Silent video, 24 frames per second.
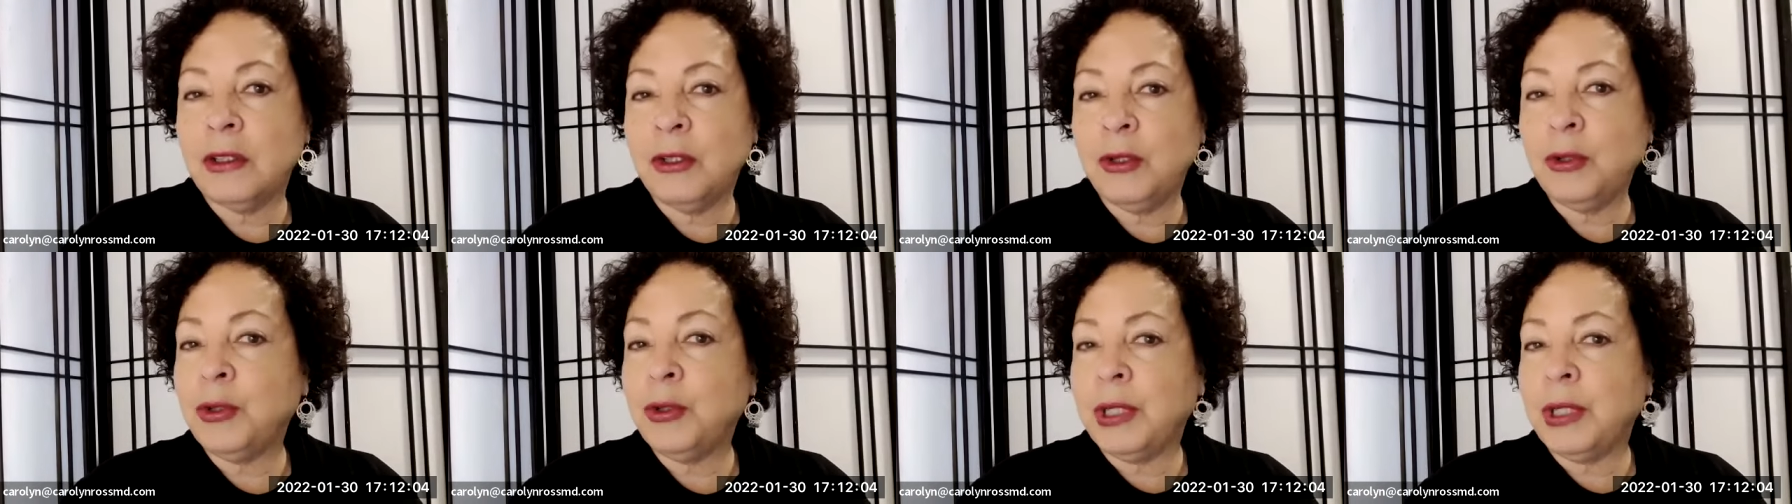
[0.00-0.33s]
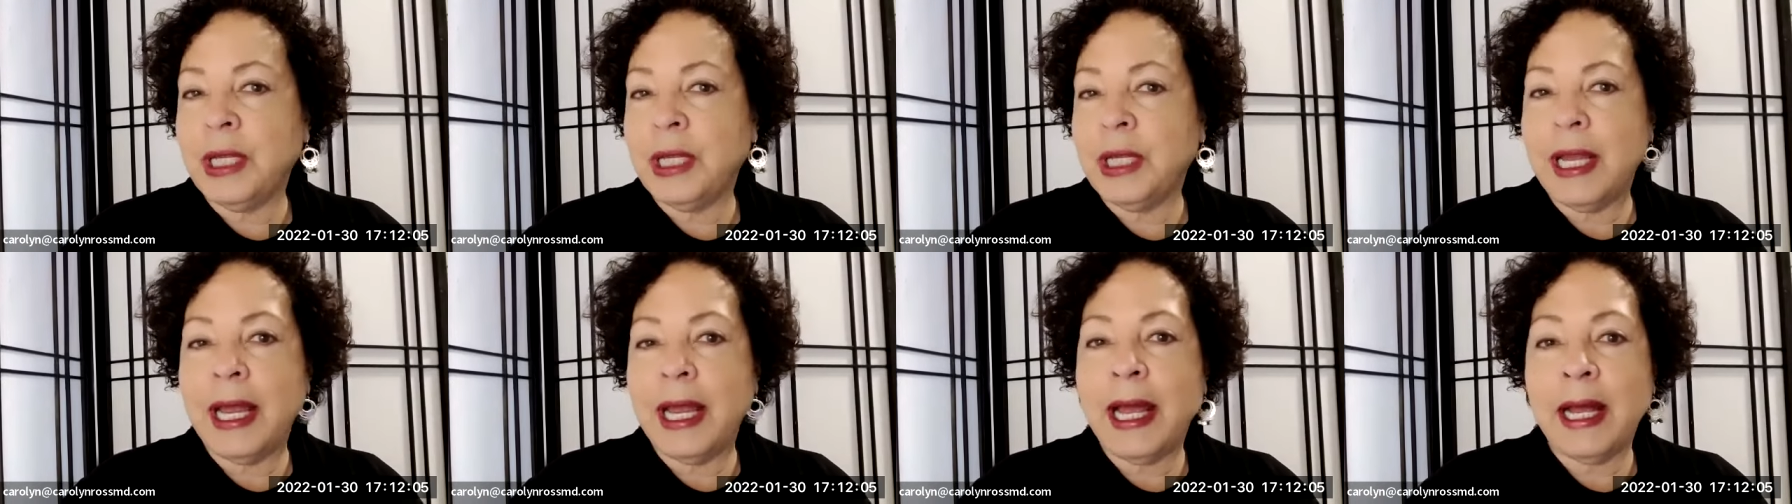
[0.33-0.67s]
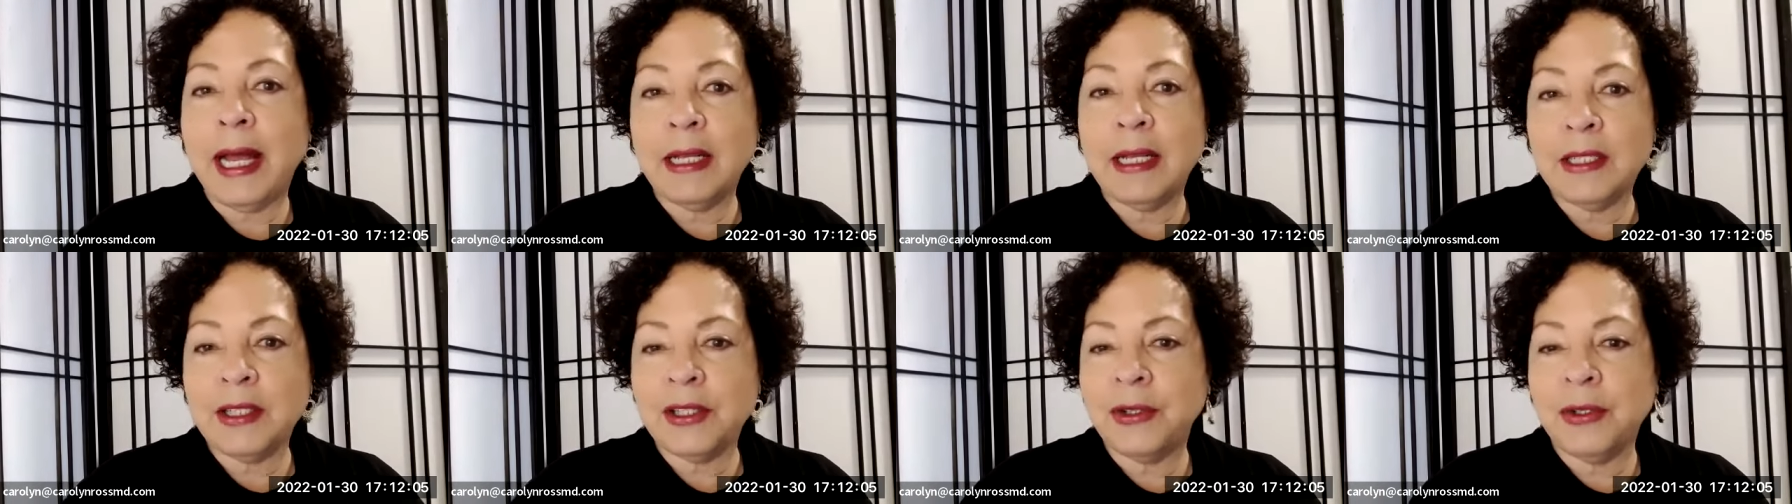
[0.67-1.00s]
you can
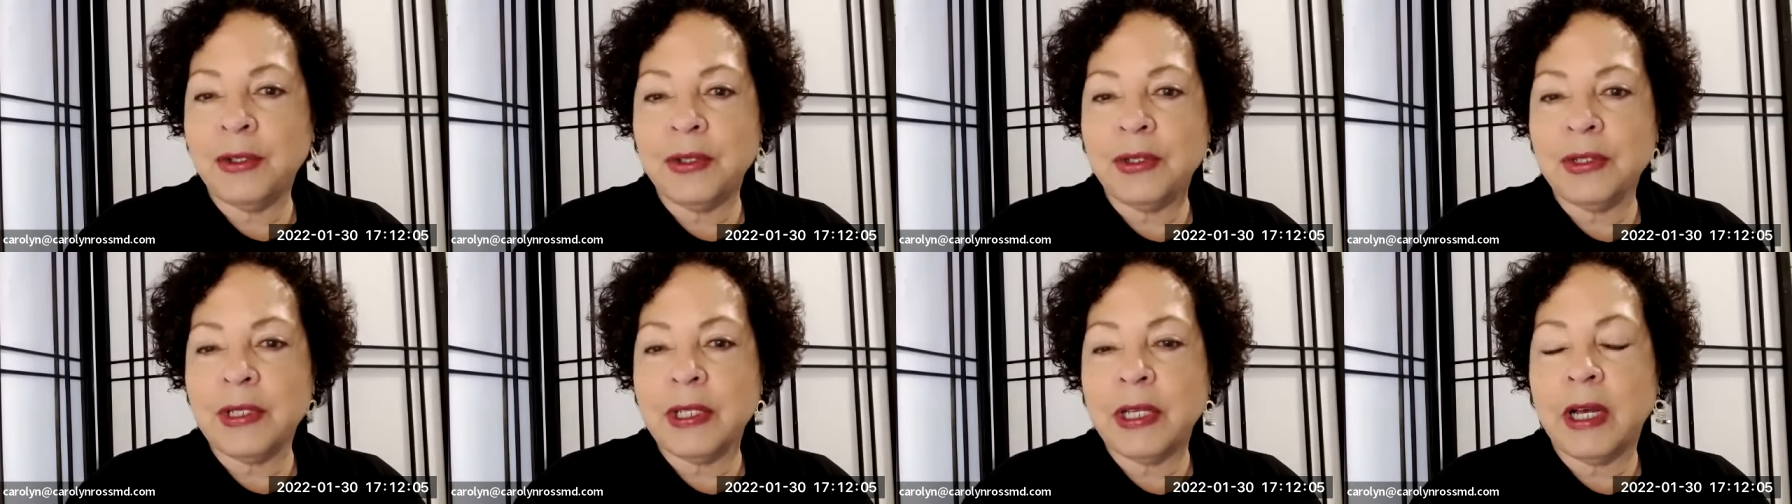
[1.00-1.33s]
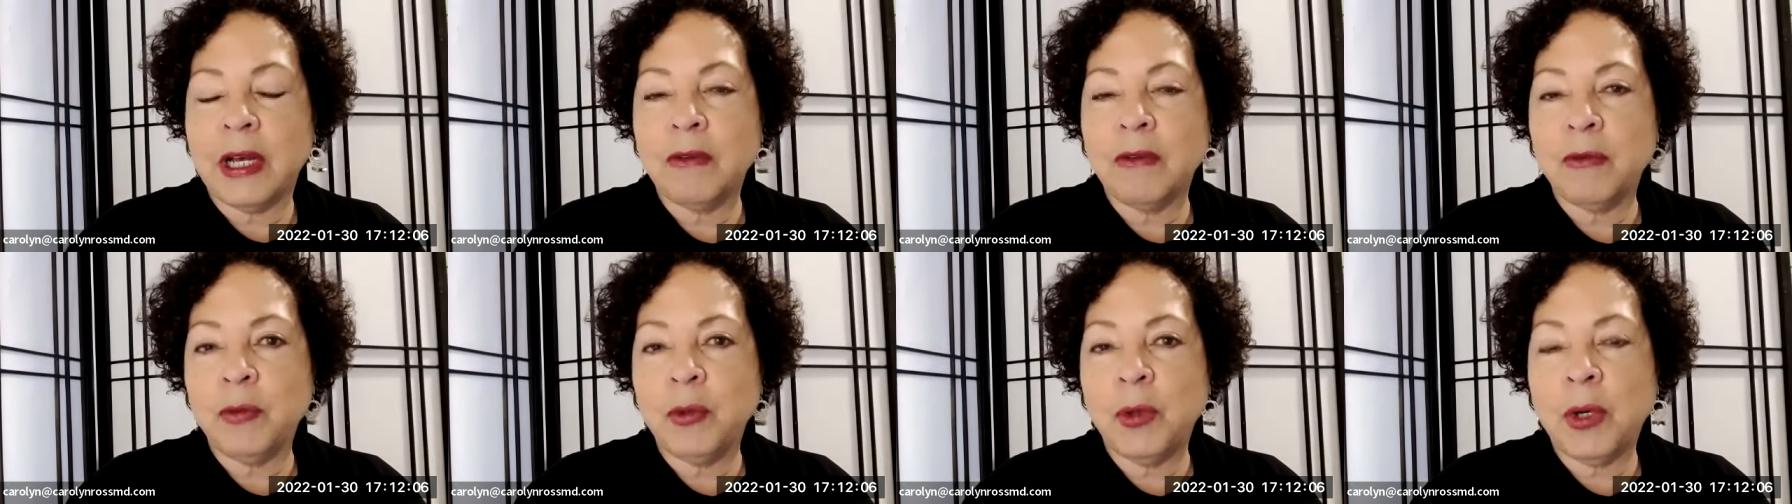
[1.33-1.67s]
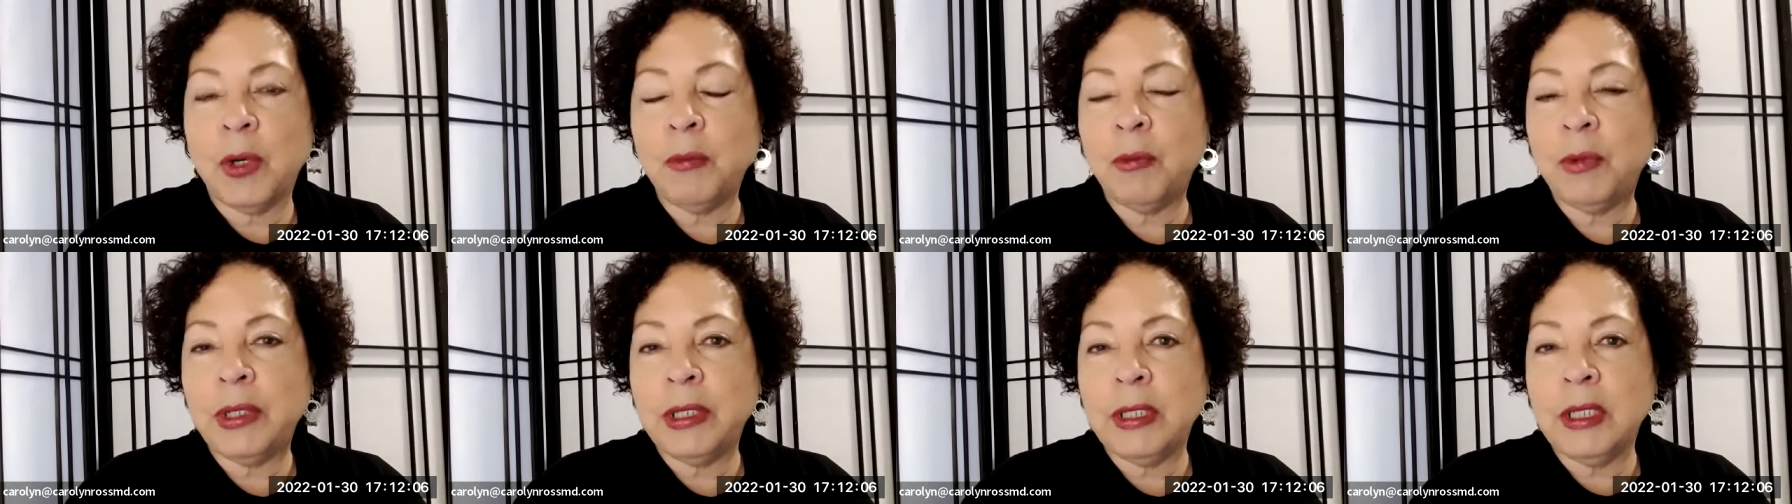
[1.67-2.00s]
ask yourself,
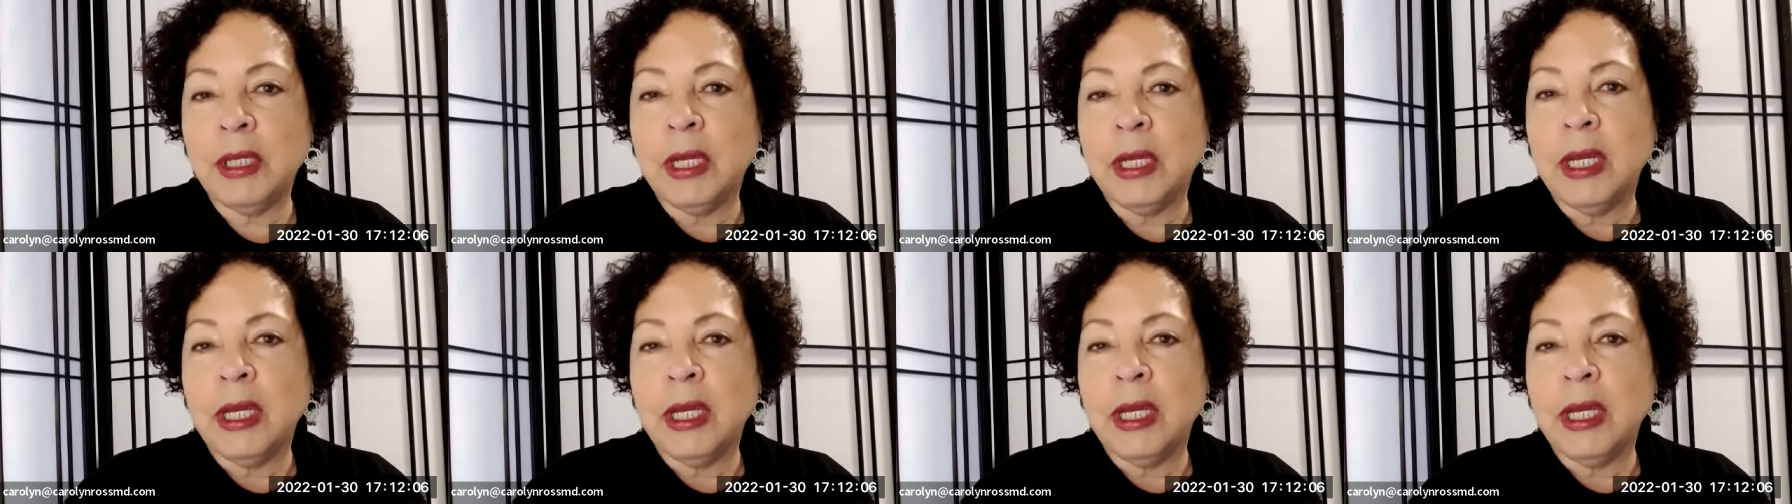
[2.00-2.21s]
what would